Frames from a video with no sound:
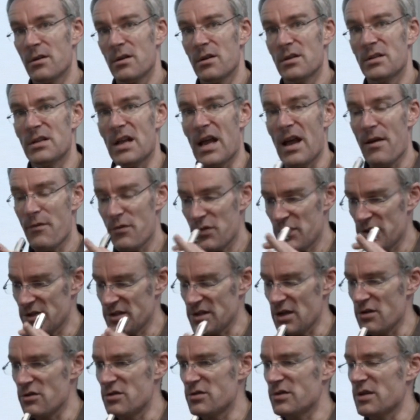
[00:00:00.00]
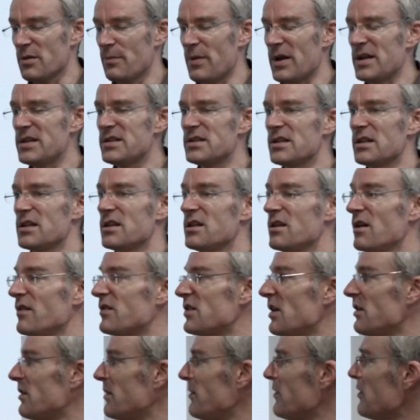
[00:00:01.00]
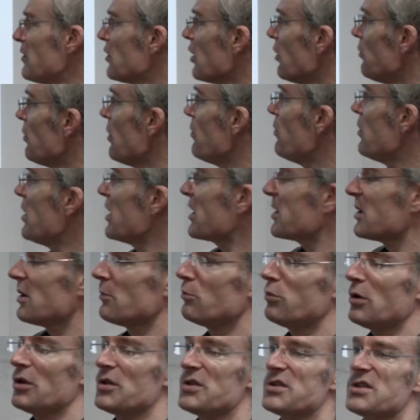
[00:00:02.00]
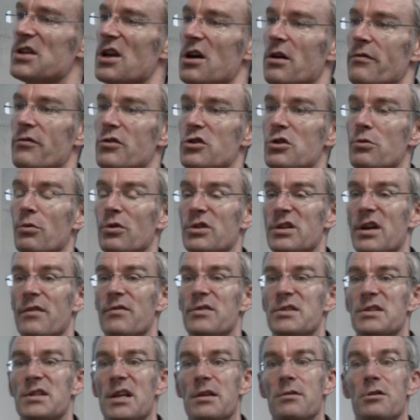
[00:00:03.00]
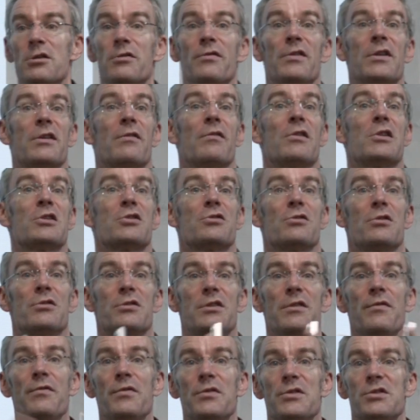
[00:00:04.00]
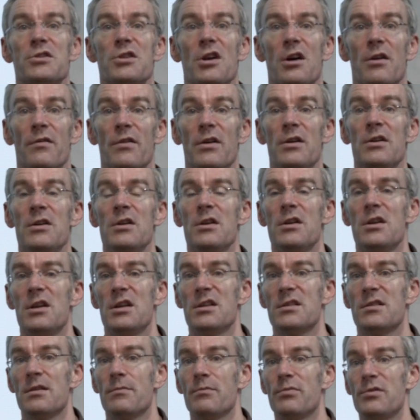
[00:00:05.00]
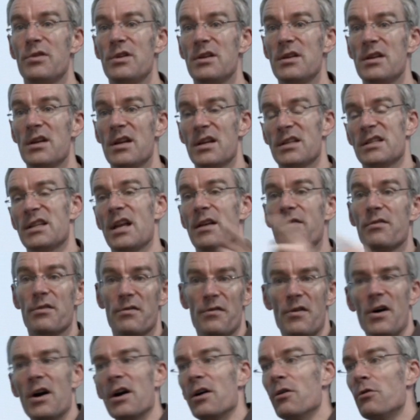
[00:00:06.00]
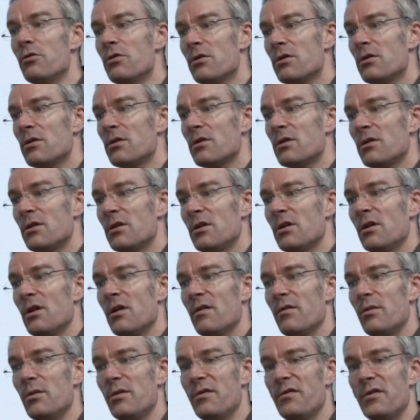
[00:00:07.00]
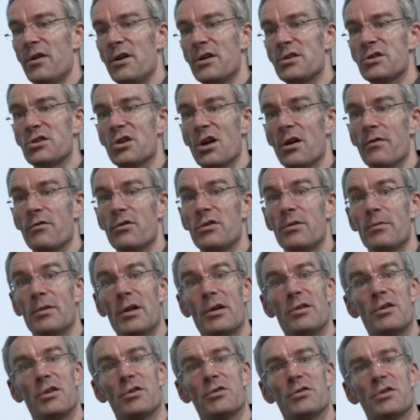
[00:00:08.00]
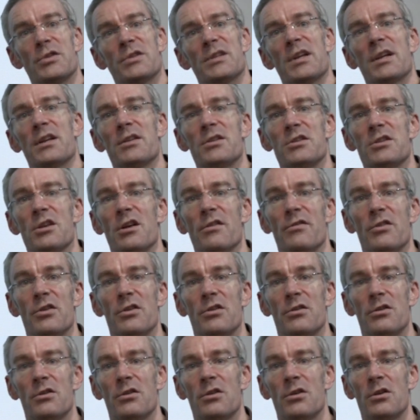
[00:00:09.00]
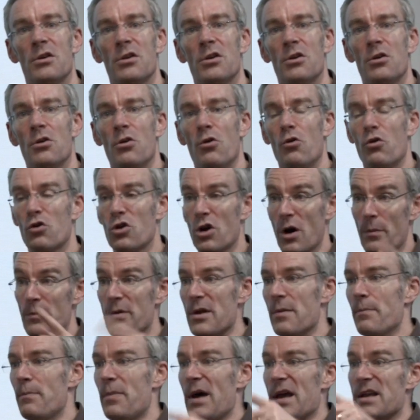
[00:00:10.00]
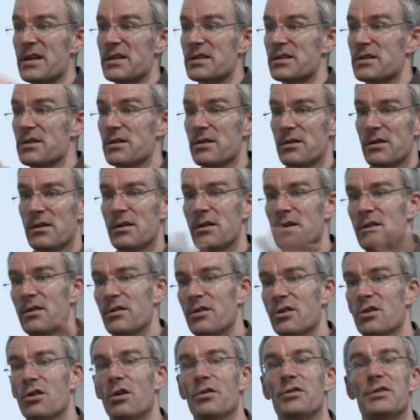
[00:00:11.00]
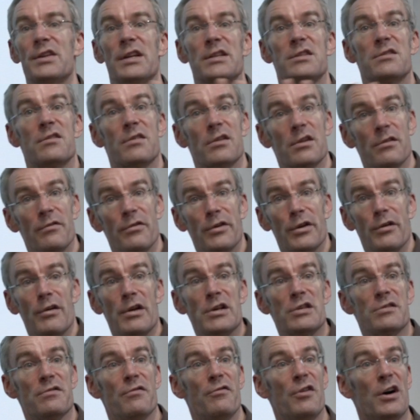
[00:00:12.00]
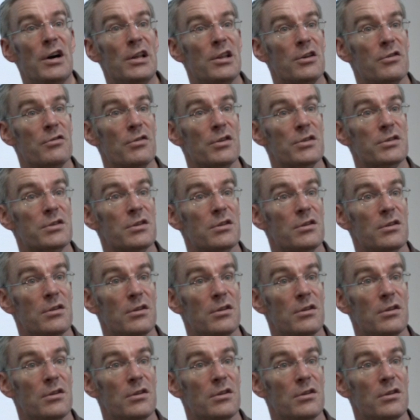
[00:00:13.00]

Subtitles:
So everything. So basically, if you've got one working on one server and you want to have the same configuration on a different server, you simply save the file from the first server and load it onto the second server, or copy and paste the contents of the configuration file across.